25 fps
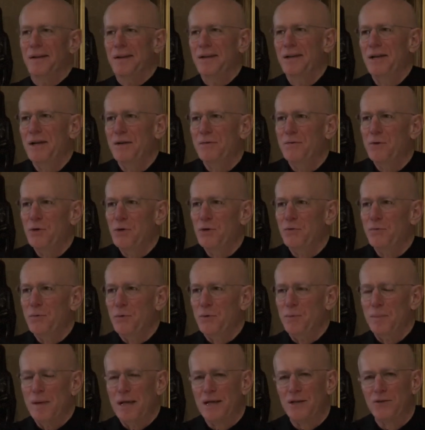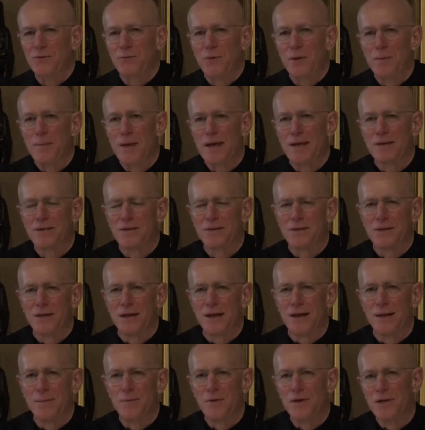you never knew if it would make its way back to the
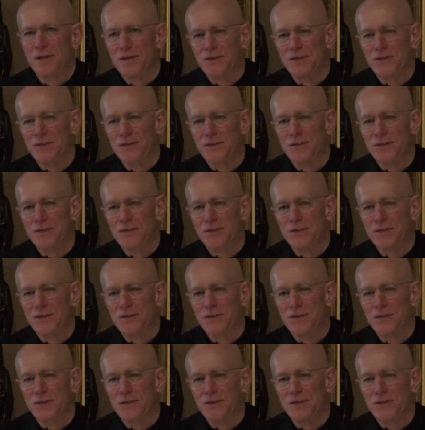library.